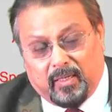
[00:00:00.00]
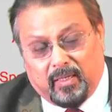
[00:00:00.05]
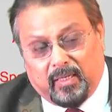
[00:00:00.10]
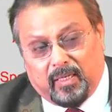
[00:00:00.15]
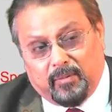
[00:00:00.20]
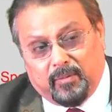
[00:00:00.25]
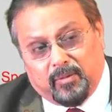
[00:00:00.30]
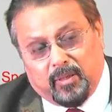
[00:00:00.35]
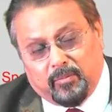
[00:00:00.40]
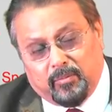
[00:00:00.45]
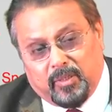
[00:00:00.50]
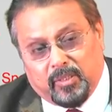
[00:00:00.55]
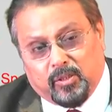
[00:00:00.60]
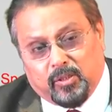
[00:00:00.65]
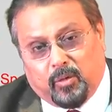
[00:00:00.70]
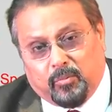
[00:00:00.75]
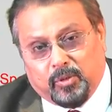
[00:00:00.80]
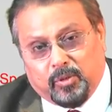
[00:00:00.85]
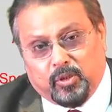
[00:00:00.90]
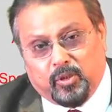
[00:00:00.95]
Give them this
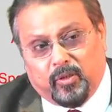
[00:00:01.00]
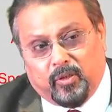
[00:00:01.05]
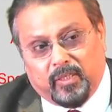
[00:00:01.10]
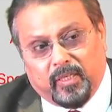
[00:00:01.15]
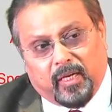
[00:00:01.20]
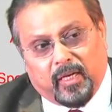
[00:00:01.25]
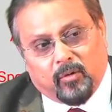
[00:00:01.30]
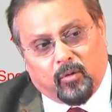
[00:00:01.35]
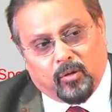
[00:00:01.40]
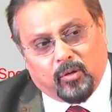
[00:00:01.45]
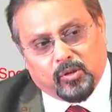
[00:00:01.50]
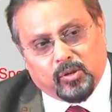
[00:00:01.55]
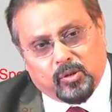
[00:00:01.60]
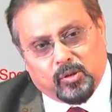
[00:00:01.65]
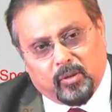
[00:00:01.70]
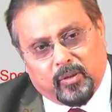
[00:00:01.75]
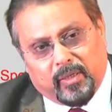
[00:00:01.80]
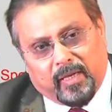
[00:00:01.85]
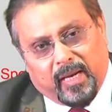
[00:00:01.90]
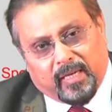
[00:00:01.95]
opportunity and
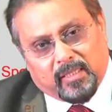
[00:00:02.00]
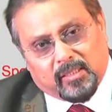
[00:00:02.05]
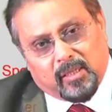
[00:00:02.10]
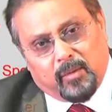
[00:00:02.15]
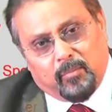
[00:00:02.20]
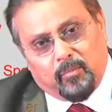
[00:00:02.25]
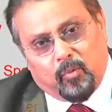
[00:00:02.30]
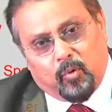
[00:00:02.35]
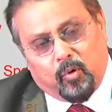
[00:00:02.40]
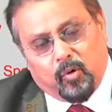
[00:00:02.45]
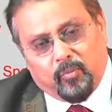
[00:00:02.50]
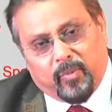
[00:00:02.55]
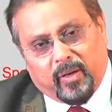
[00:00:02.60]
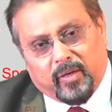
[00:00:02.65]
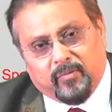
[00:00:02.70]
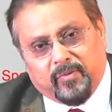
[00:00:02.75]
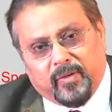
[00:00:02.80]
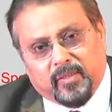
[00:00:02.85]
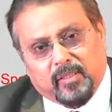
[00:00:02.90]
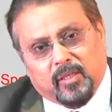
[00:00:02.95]
also get some more
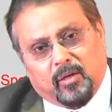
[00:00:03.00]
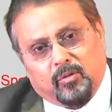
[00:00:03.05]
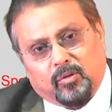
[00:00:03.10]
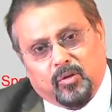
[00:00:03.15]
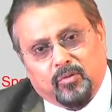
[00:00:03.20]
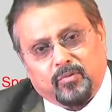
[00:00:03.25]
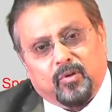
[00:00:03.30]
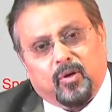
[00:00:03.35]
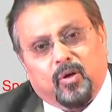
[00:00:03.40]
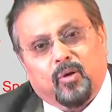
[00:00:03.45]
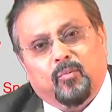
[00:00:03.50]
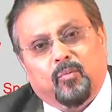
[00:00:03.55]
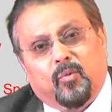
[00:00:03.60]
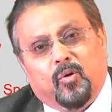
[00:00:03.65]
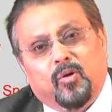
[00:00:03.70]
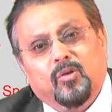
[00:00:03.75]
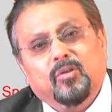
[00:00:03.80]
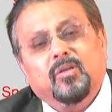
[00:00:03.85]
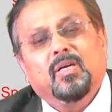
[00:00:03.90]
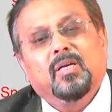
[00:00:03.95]
benefits out of, or
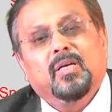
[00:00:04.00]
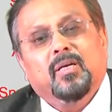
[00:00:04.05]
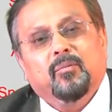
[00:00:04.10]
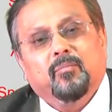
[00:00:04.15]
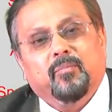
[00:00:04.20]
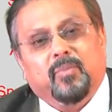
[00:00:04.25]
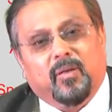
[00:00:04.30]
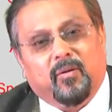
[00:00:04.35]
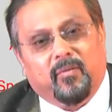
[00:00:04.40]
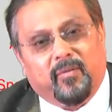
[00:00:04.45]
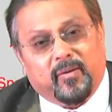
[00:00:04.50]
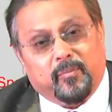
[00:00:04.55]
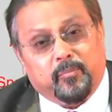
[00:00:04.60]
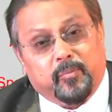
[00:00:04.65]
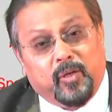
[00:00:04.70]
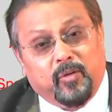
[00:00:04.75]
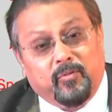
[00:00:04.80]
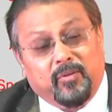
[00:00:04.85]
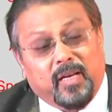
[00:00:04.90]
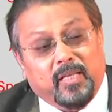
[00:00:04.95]
more
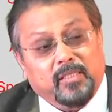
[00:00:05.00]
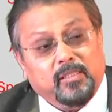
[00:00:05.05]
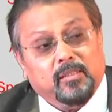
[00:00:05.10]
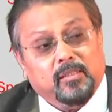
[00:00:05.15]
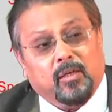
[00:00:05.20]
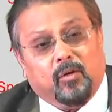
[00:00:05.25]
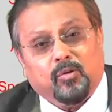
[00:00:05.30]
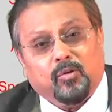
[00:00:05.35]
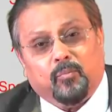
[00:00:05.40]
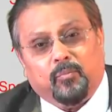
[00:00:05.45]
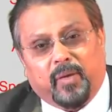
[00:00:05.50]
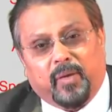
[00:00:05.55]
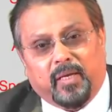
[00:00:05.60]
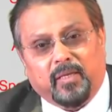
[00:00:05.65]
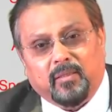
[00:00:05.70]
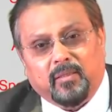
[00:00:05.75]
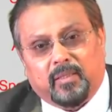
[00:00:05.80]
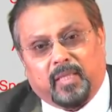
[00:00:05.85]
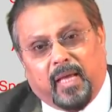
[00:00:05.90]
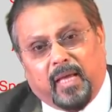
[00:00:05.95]
privileges out of
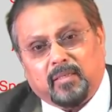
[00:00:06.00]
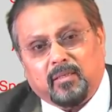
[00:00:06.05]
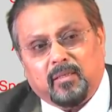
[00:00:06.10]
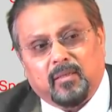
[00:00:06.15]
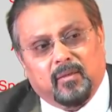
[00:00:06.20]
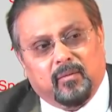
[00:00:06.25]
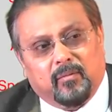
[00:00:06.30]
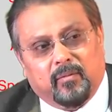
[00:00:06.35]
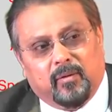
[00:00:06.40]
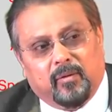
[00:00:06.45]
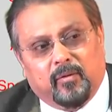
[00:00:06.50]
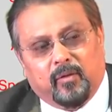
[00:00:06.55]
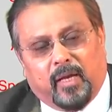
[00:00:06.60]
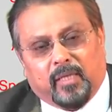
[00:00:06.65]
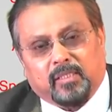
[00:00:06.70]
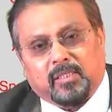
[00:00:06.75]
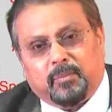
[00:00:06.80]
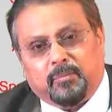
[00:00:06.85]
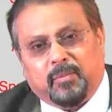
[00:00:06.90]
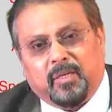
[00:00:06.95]
paying that,
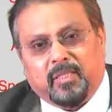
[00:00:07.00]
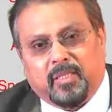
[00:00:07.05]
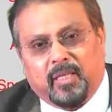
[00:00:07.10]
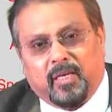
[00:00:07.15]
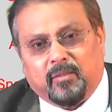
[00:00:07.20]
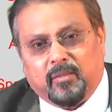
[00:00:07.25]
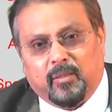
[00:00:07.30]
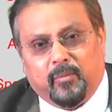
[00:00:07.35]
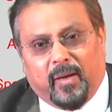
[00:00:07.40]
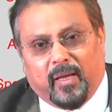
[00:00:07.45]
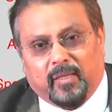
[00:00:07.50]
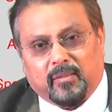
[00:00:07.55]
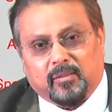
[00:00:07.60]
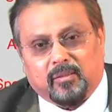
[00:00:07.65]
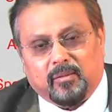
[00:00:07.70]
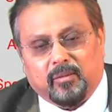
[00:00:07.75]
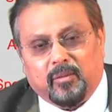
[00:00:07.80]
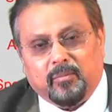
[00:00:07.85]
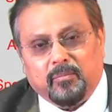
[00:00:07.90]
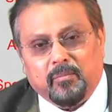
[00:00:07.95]
accepting their
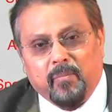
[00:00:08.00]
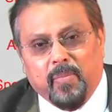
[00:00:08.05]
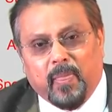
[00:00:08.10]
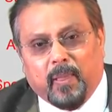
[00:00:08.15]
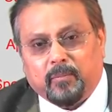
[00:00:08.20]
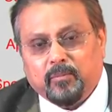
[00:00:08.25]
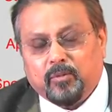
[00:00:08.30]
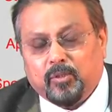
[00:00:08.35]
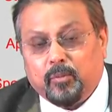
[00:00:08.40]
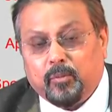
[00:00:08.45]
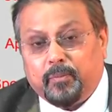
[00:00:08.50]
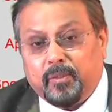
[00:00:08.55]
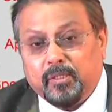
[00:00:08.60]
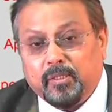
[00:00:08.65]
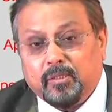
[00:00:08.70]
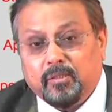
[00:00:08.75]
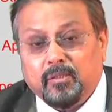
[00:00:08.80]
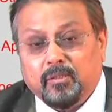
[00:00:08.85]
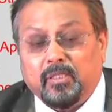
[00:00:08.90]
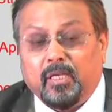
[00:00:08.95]
demands. So
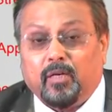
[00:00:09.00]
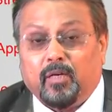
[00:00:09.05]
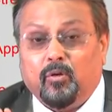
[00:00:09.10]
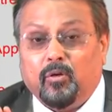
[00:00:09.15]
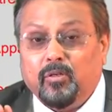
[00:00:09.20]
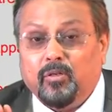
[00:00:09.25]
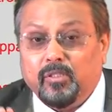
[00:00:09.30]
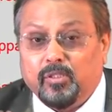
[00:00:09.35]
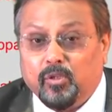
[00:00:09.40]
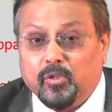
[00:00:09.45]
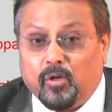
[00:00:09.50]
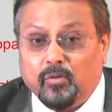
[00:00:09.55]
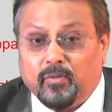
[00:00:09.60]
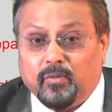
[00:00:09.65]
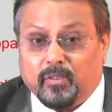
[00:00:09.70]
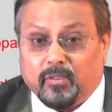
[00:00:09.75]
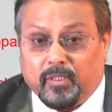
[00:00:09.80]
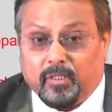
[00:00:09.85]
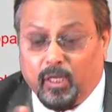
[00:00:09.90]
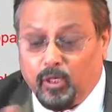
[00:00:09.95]
persons, they are called
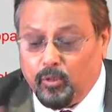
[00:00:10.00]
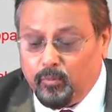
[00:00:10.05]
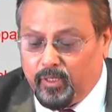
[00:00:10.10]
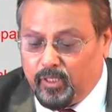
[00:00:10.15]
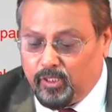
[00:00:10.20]
resolver. They will be